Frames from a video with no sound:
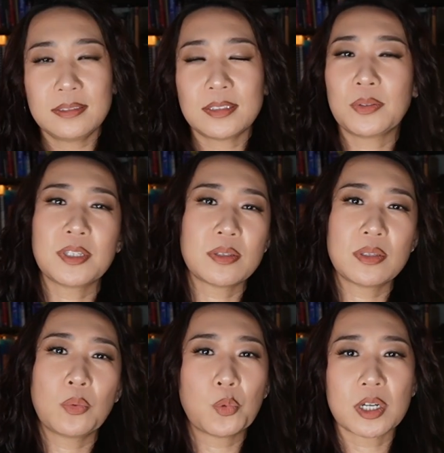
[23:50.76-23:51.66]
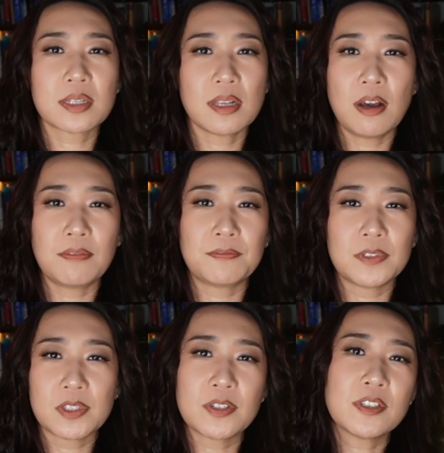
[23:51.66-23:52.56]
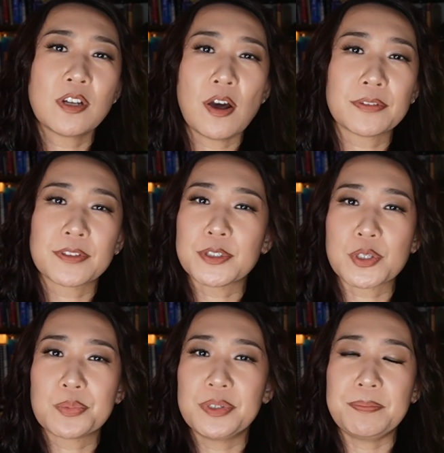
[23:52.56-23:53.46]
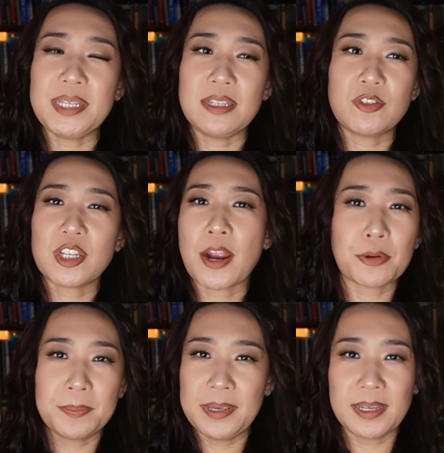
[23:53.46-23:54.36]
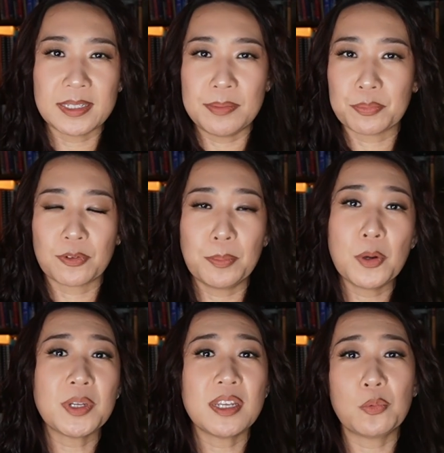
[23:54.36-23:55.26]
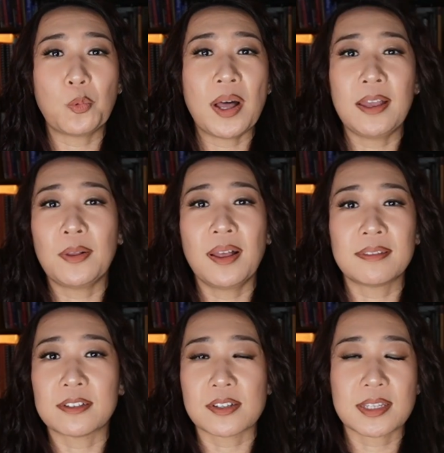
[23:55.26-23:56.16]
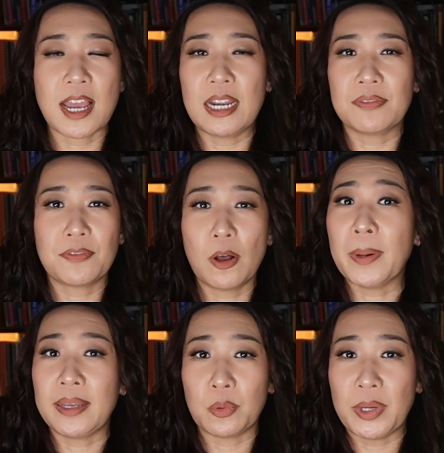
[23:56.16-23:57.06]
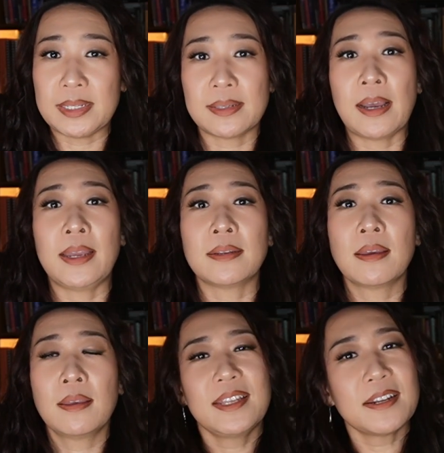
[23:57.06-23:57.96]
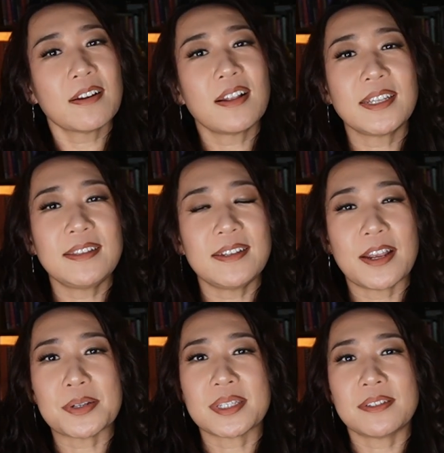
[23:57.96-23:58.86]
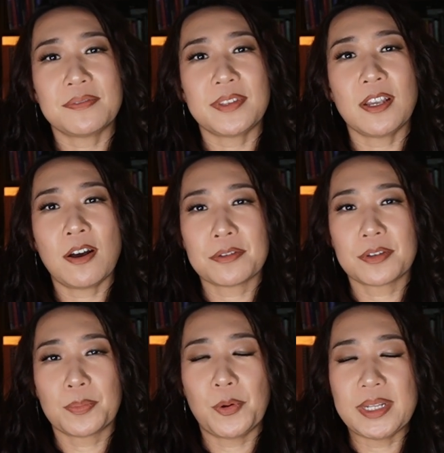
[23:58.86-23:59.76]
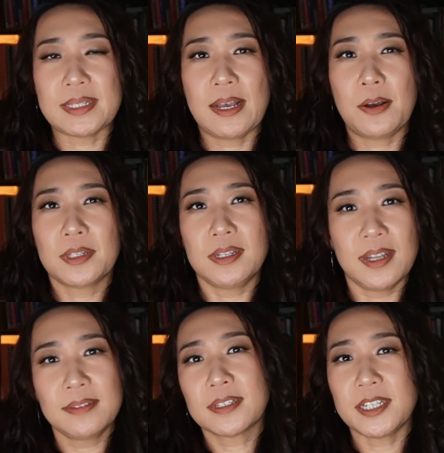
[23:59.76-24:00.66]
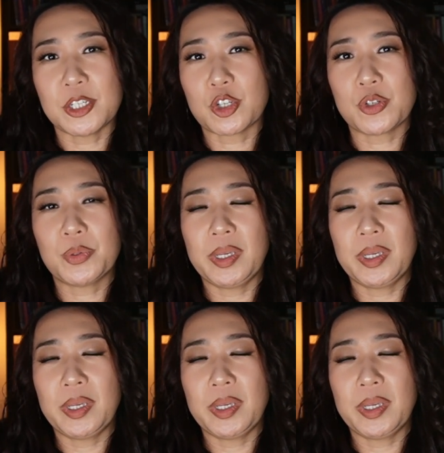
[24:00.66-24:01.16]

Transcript: So the works of certain authors would be cherry-picked and promoted, while others kind of fall by the wayside. Later on in the narrative, the author points out another issue